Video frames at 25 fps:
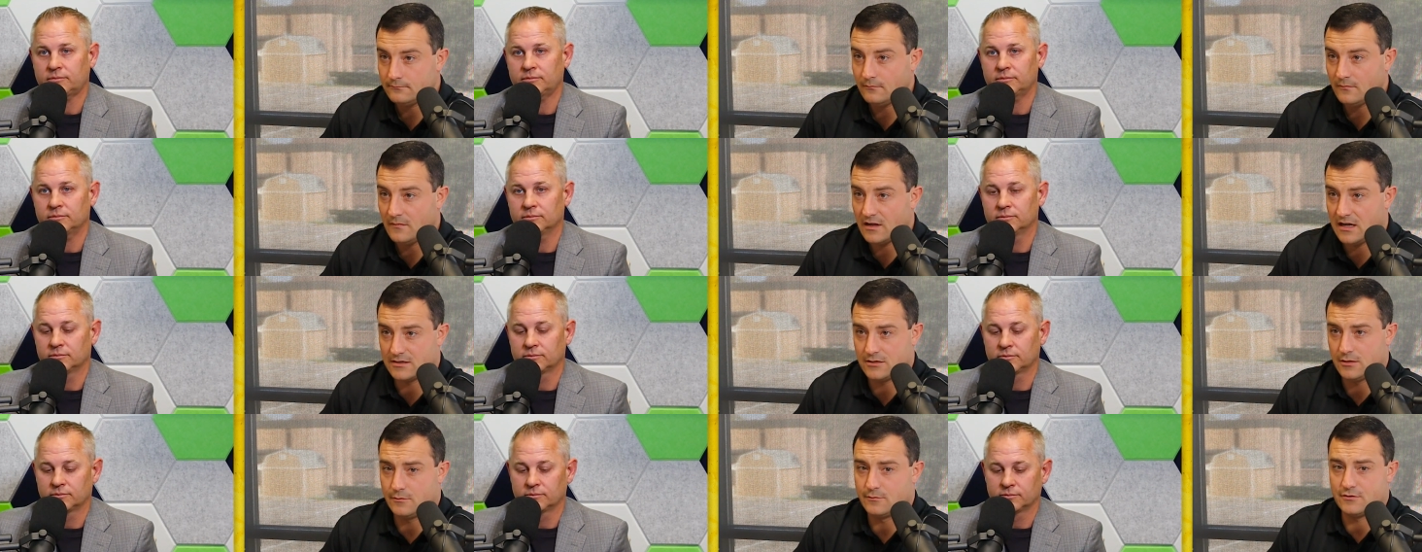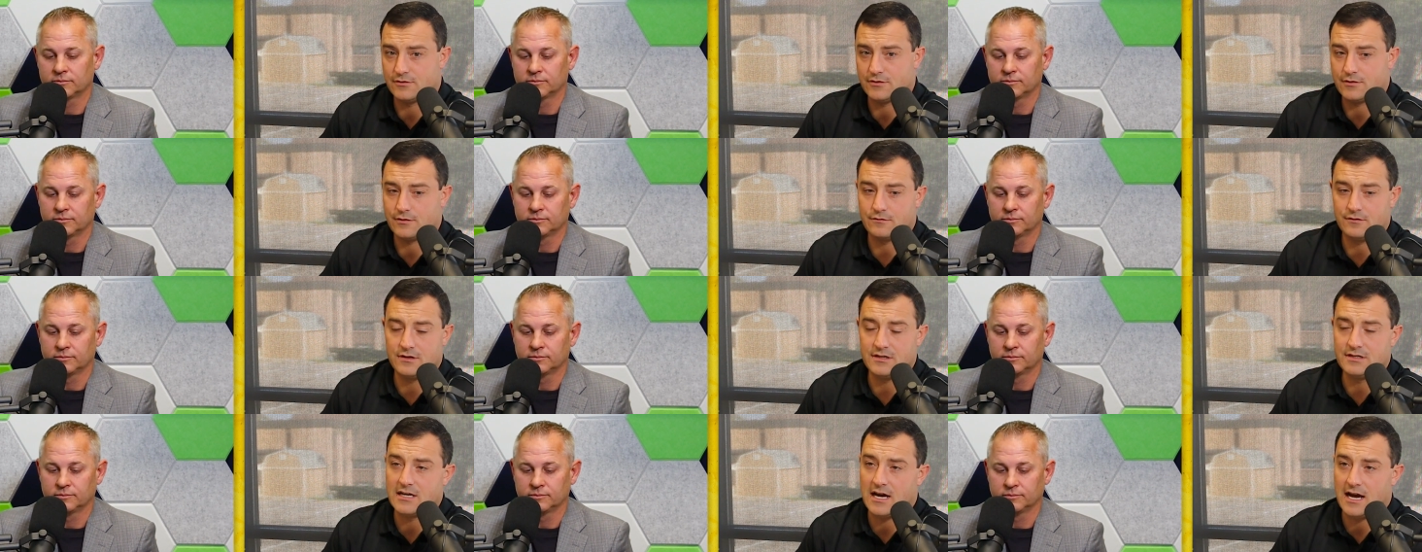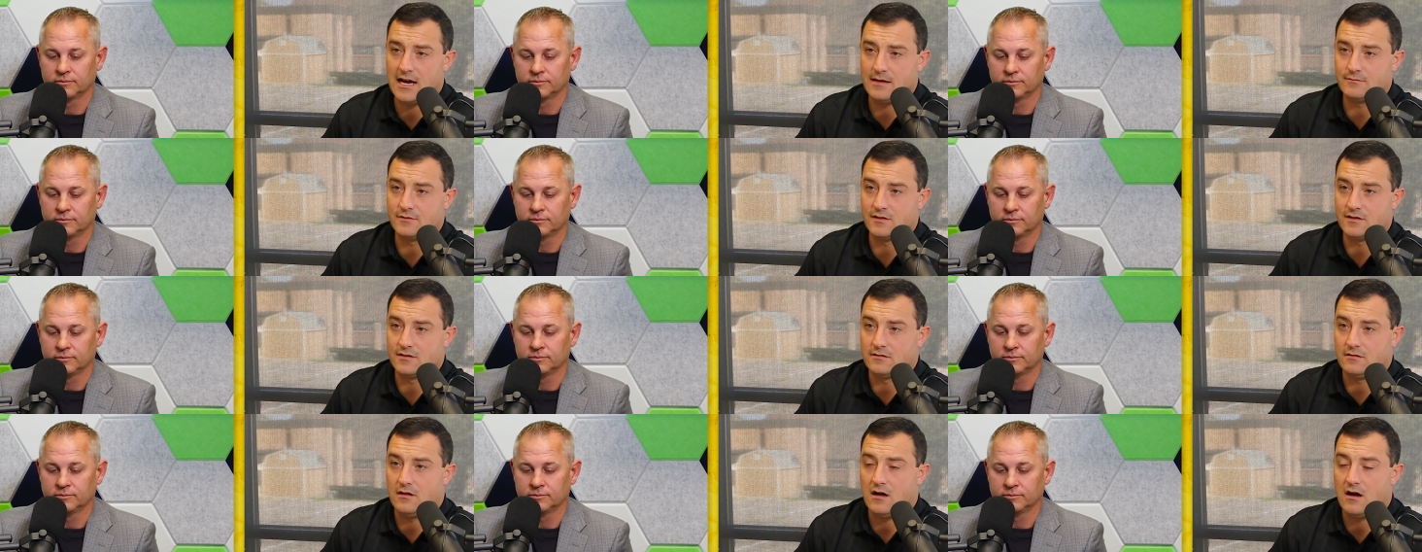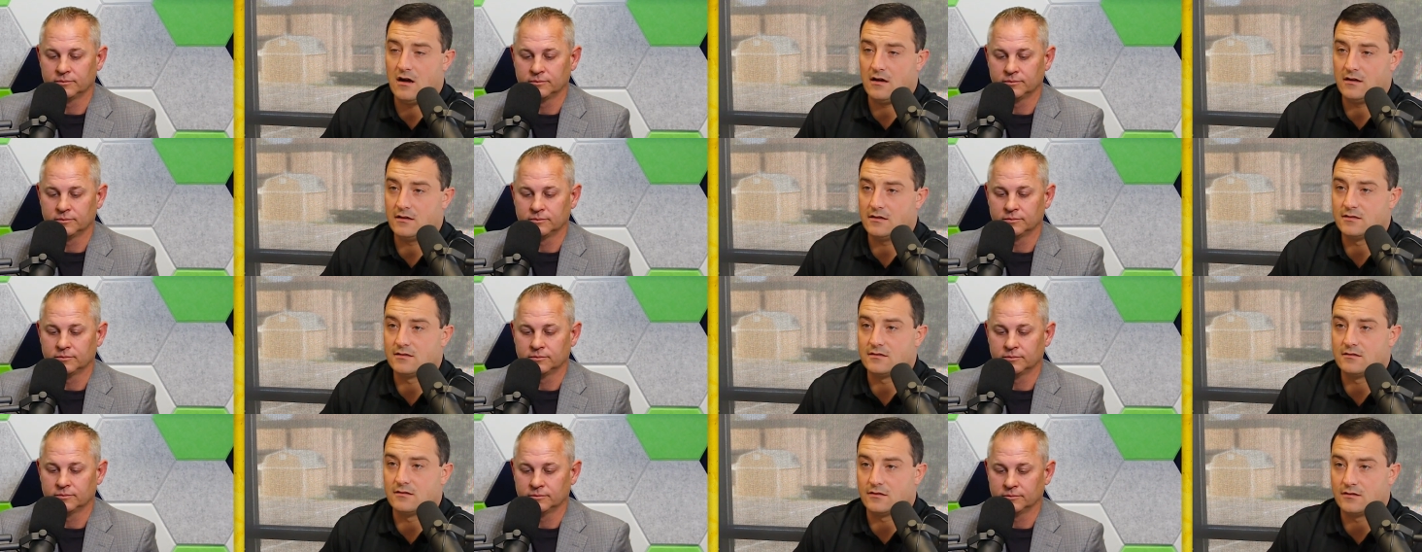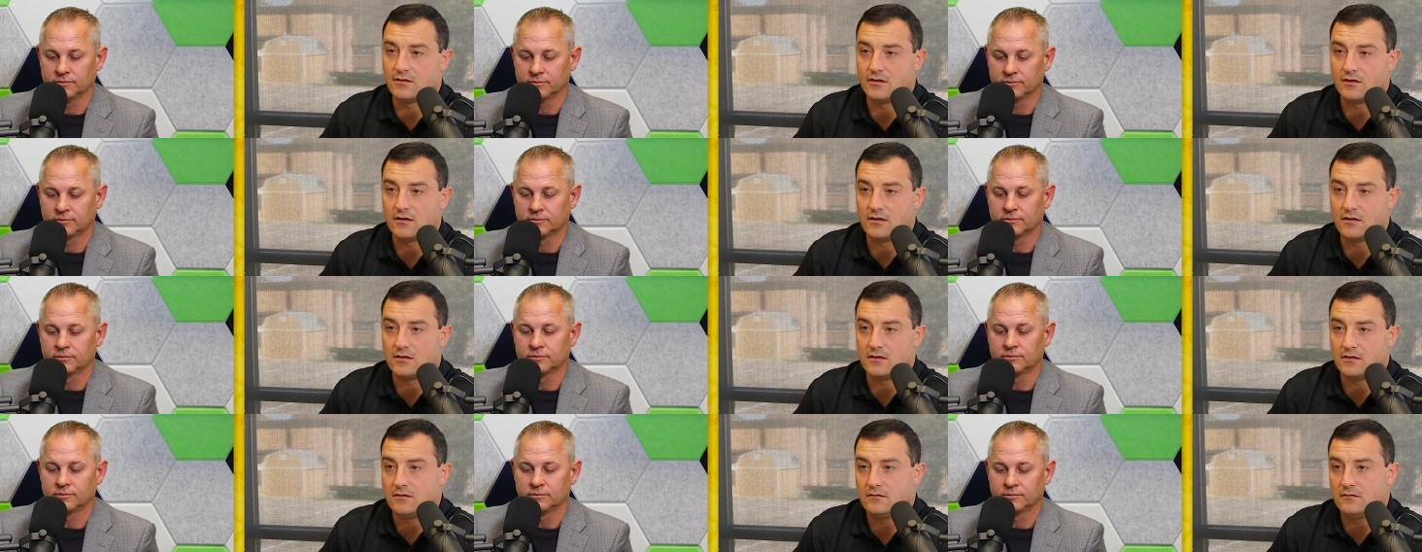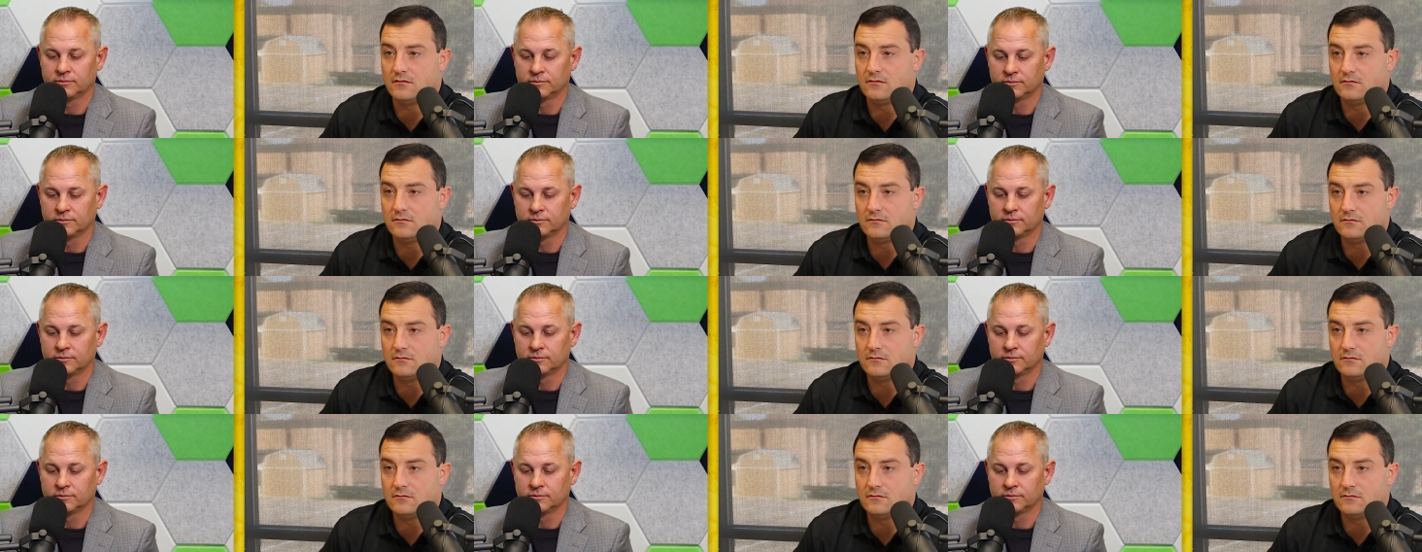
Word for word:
Speaker 1: that's almost three times as long as the current